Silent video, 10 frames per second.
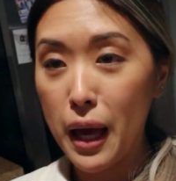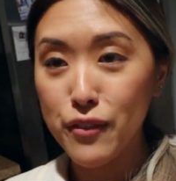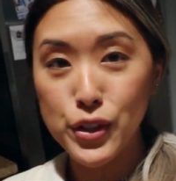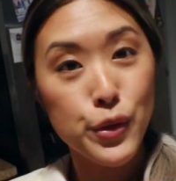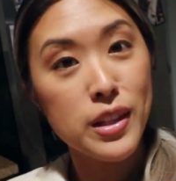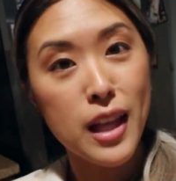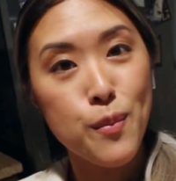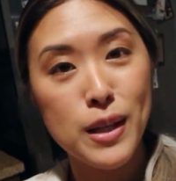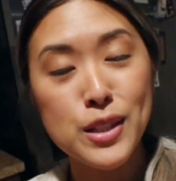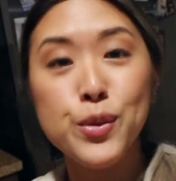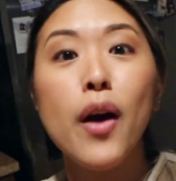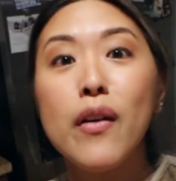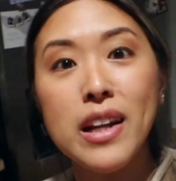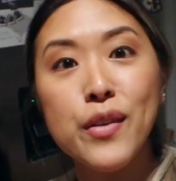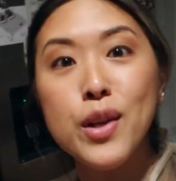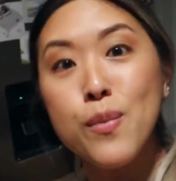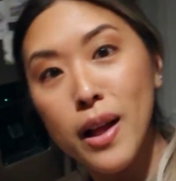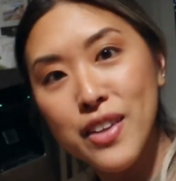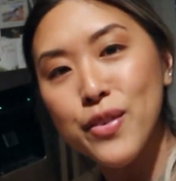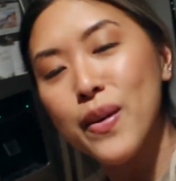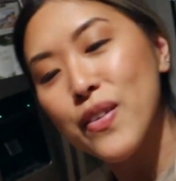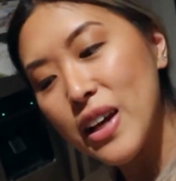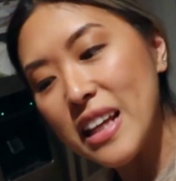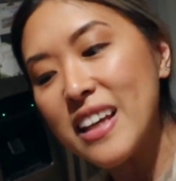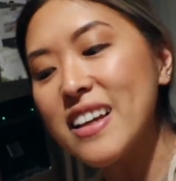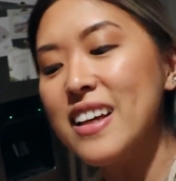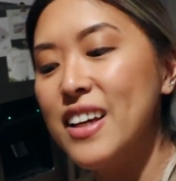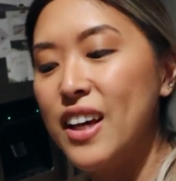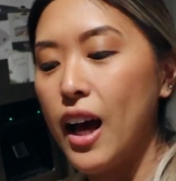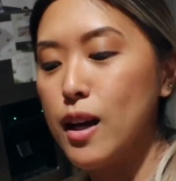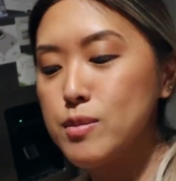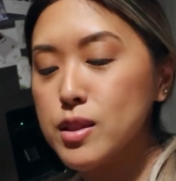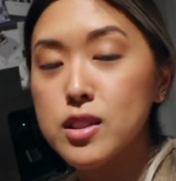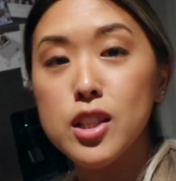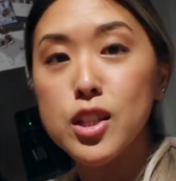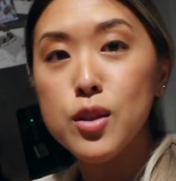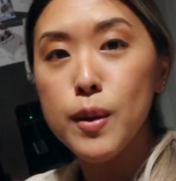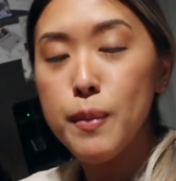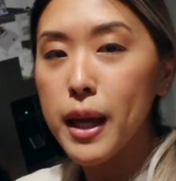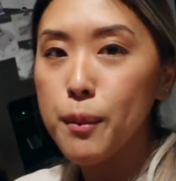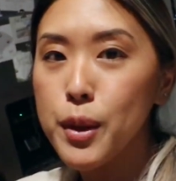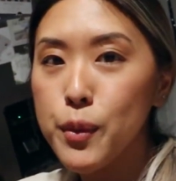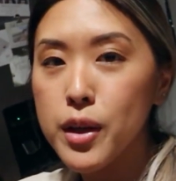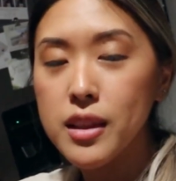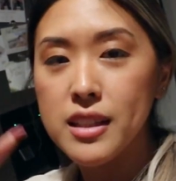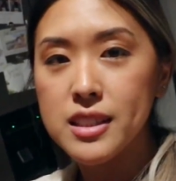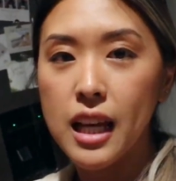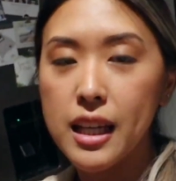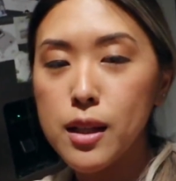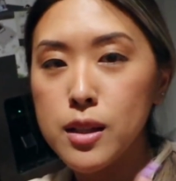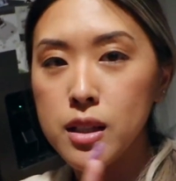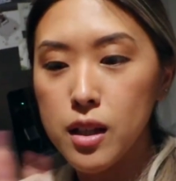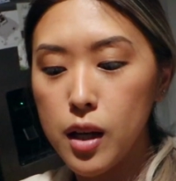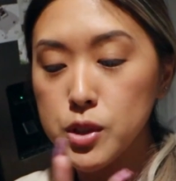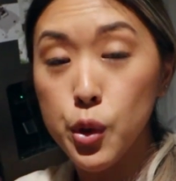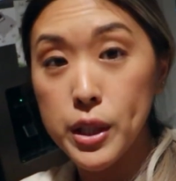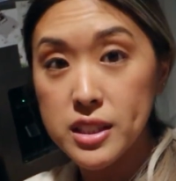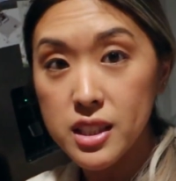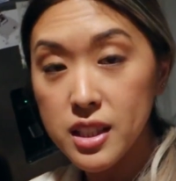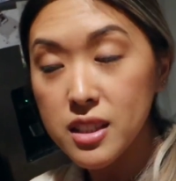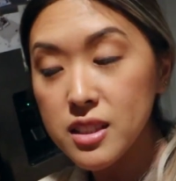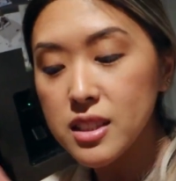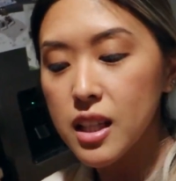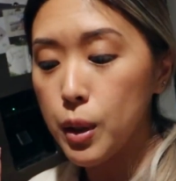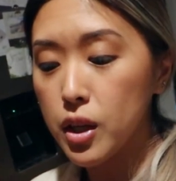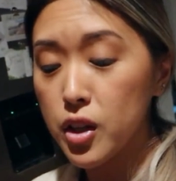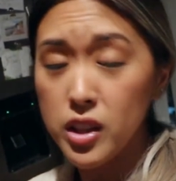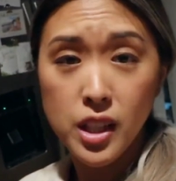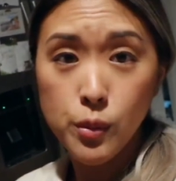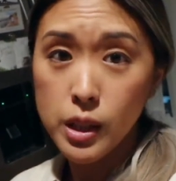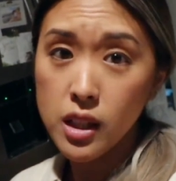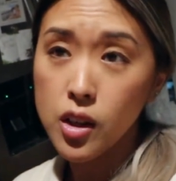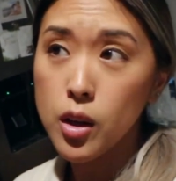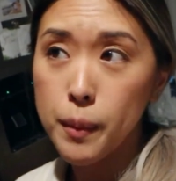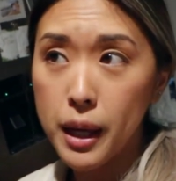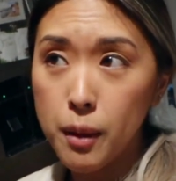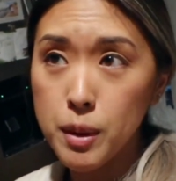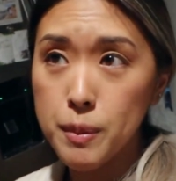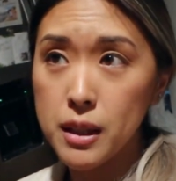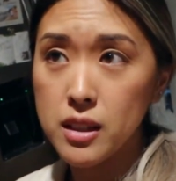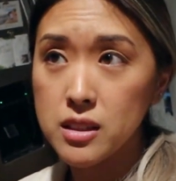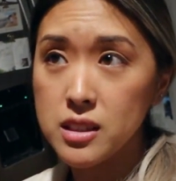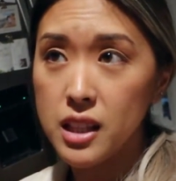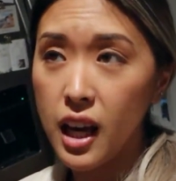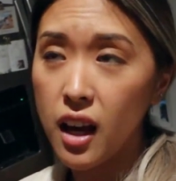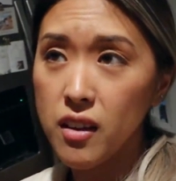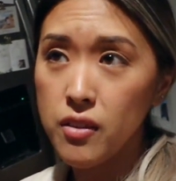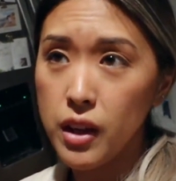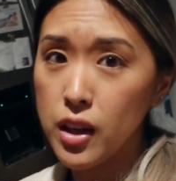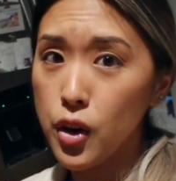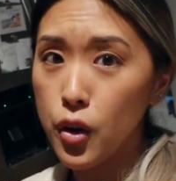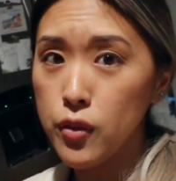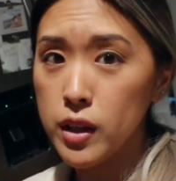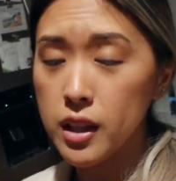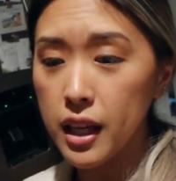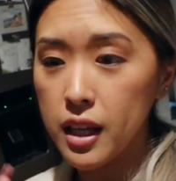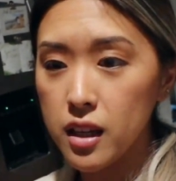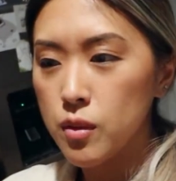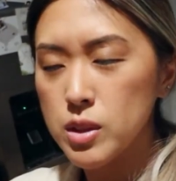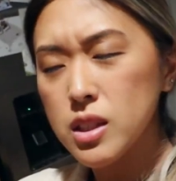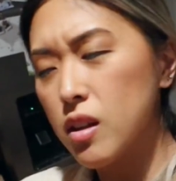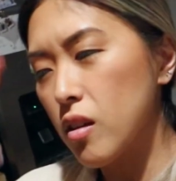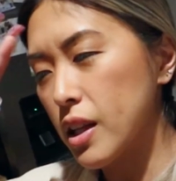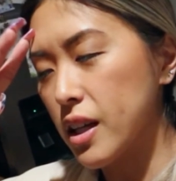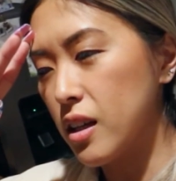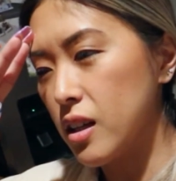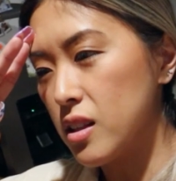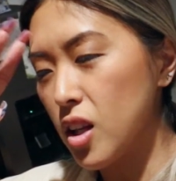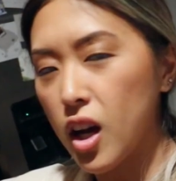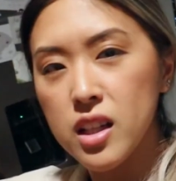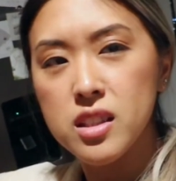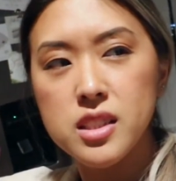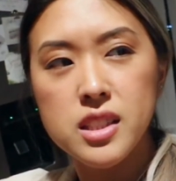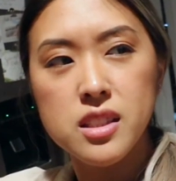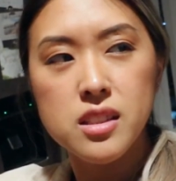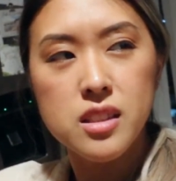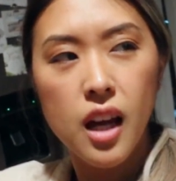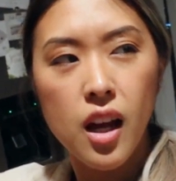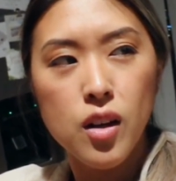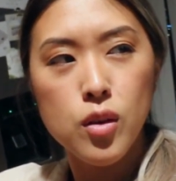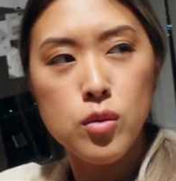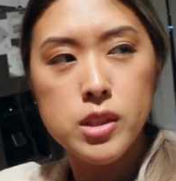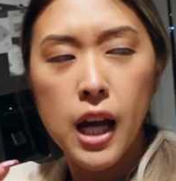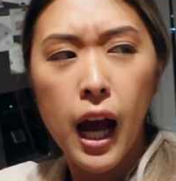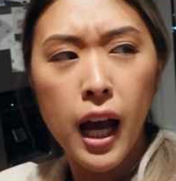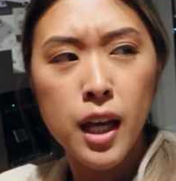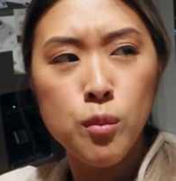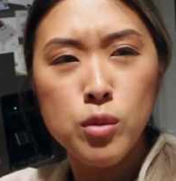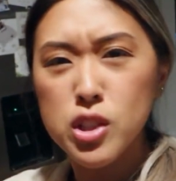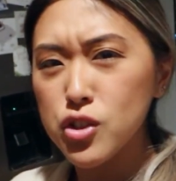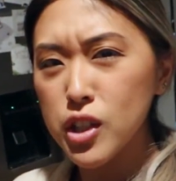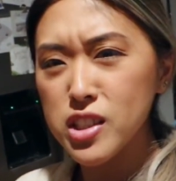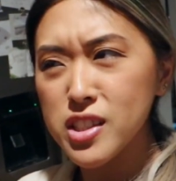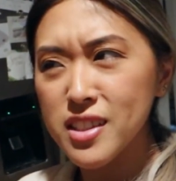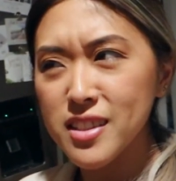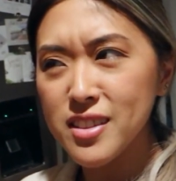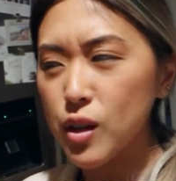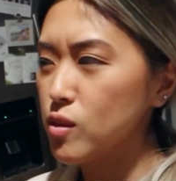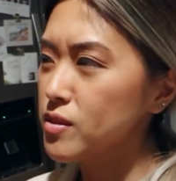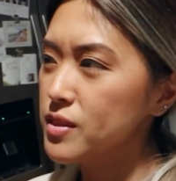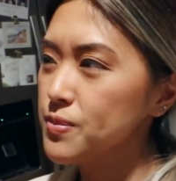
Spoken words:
bad for doing that because we're already going to Bali for my wedding. So Tulum and Miami were the second choices, but good thing we didn't go to Miami because they have a COVID, like, what's it called, like a lockdown time restriction? No.